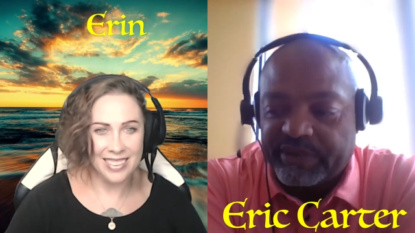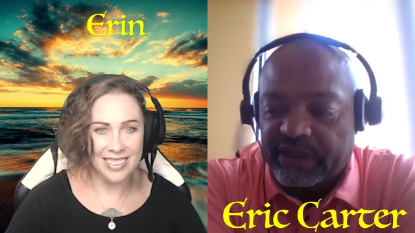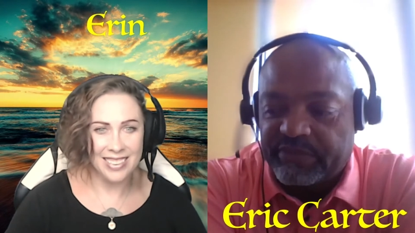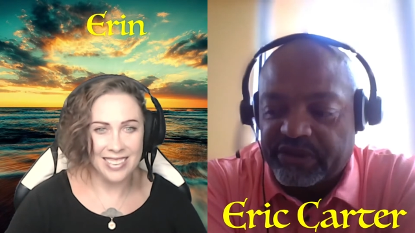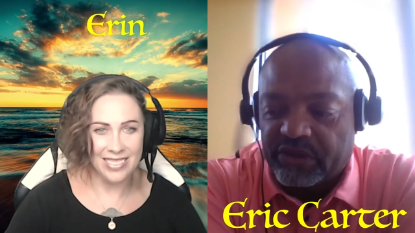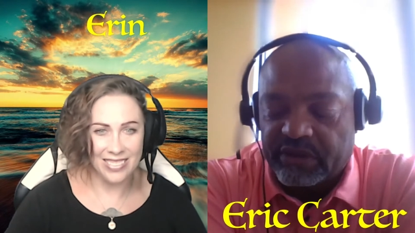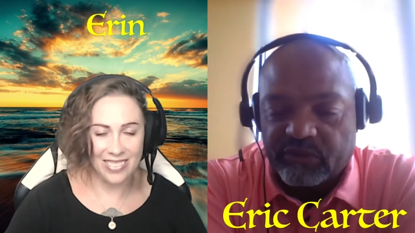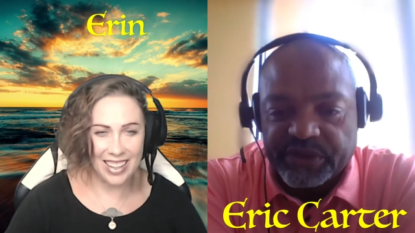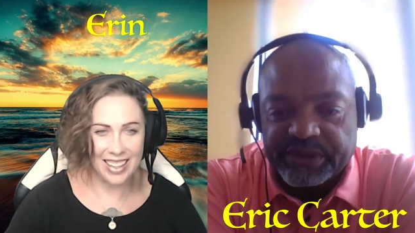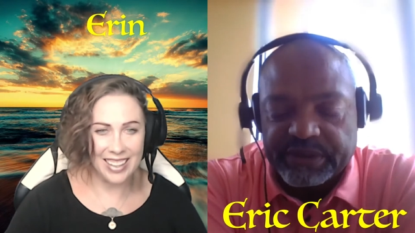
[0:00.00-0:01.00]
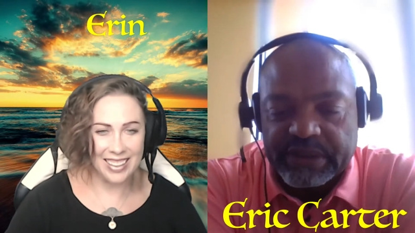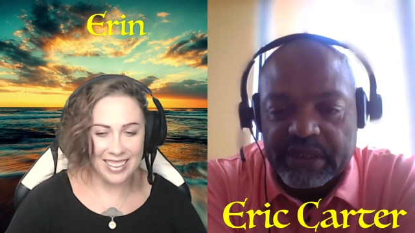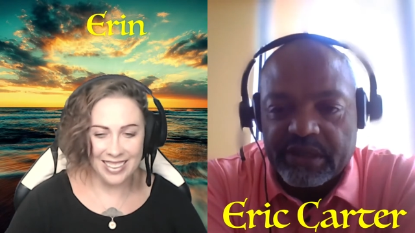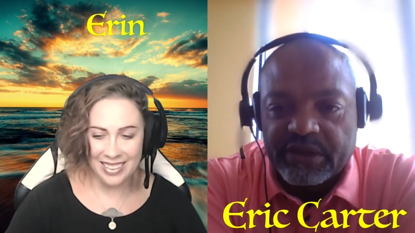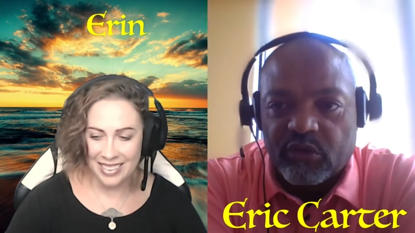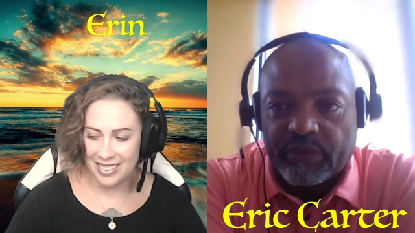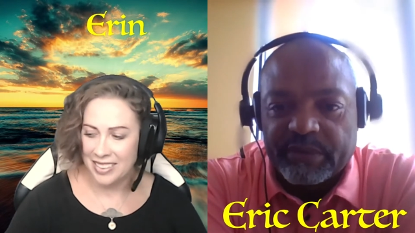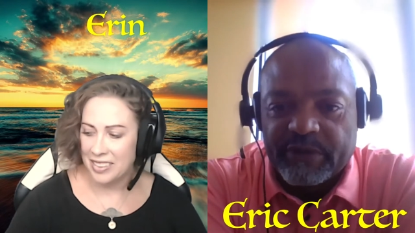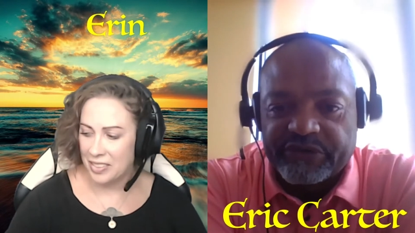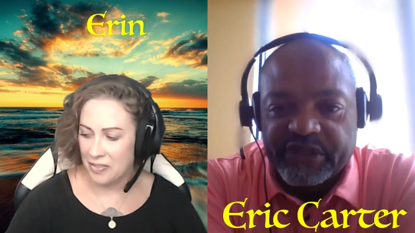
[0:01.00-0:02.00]
Speaker 1: like the BNB token, right. which is the one
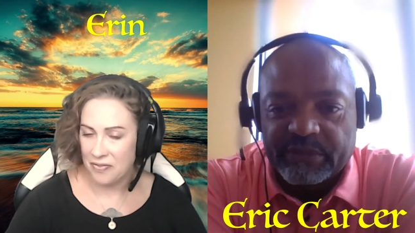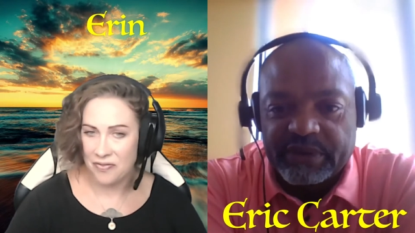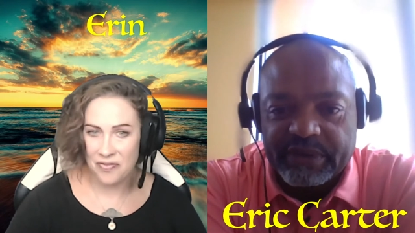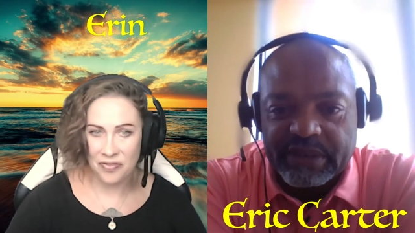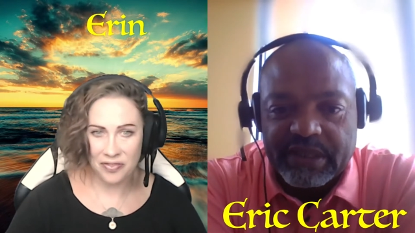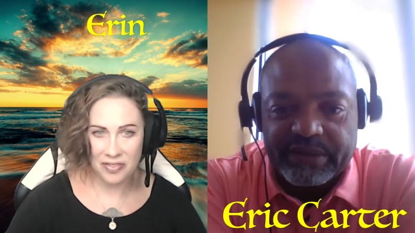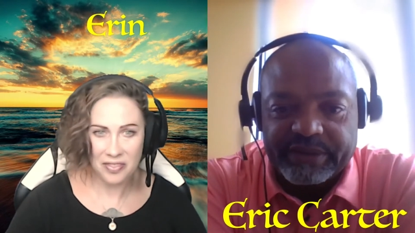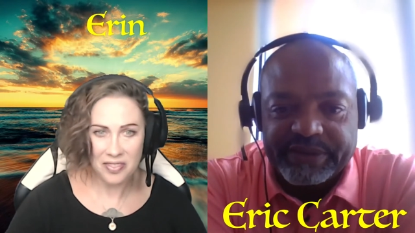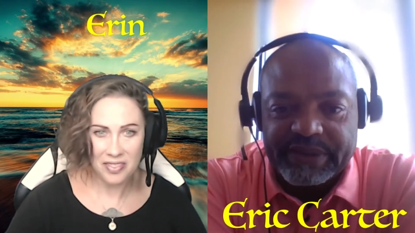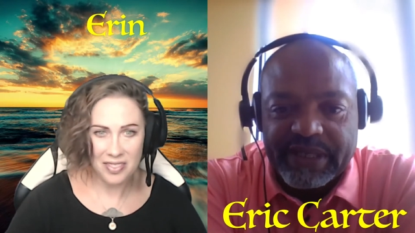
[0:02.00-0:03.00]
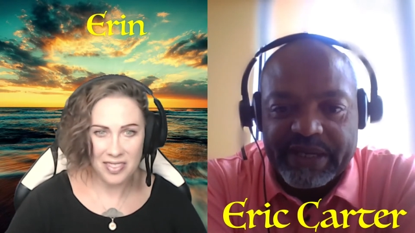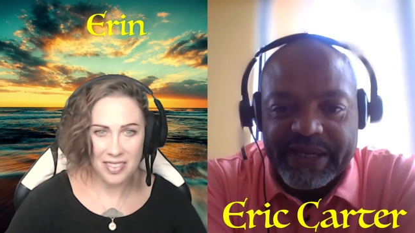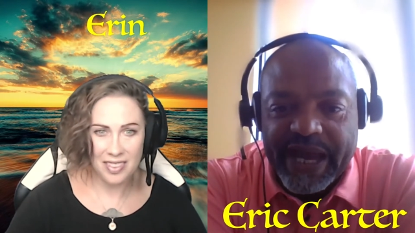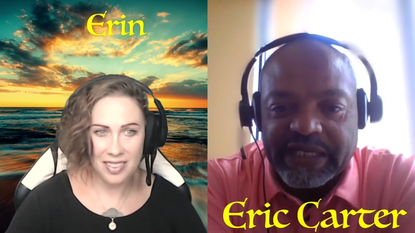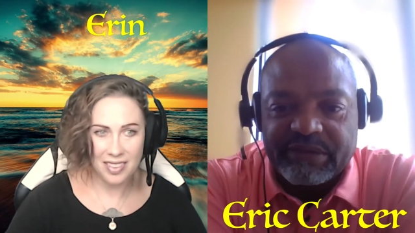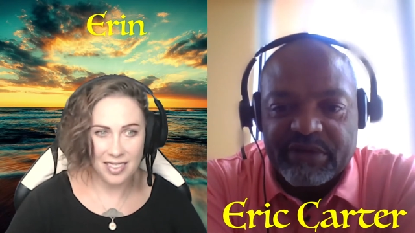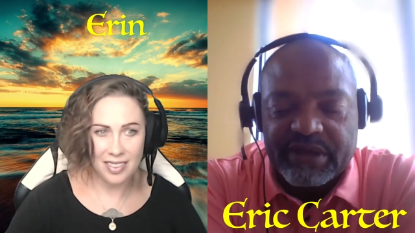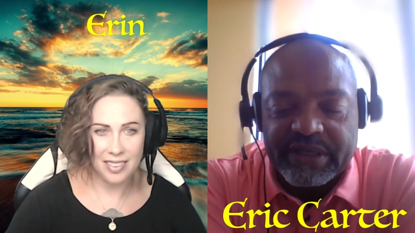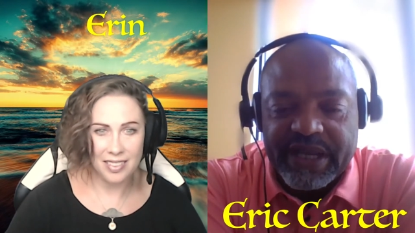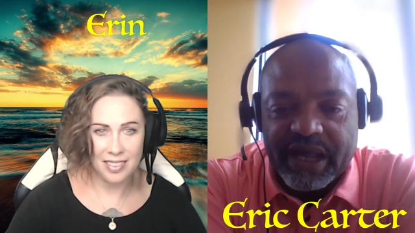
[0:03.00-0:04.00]
we're most similar, they're sitting on $90
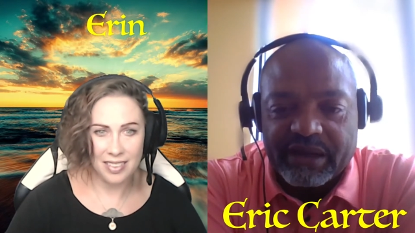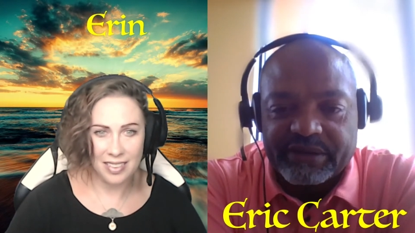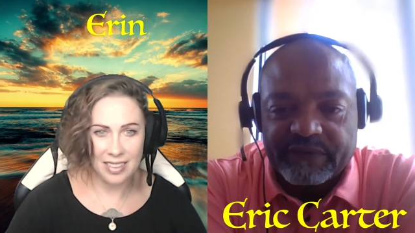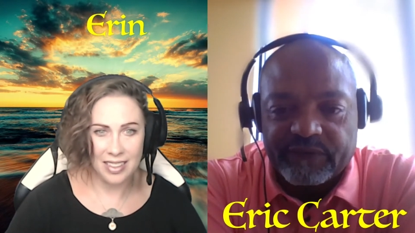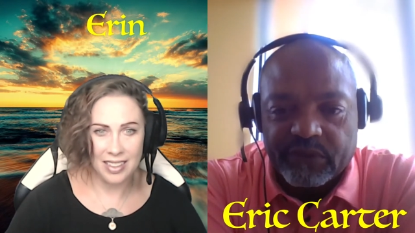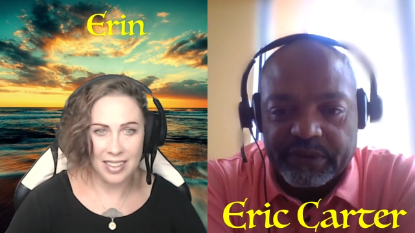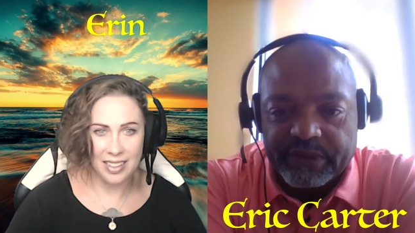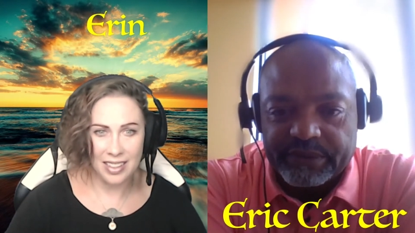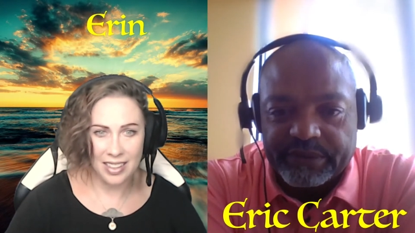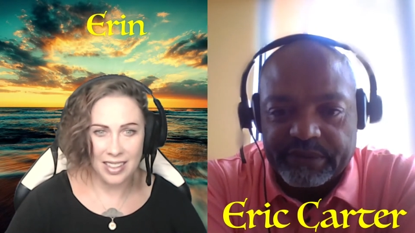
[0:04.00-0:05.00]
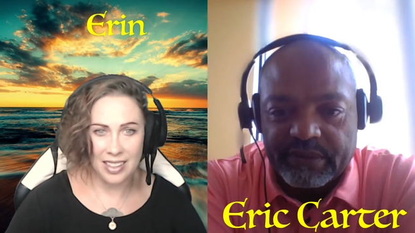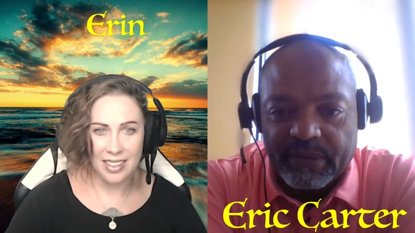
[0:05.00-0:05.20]
million in four years.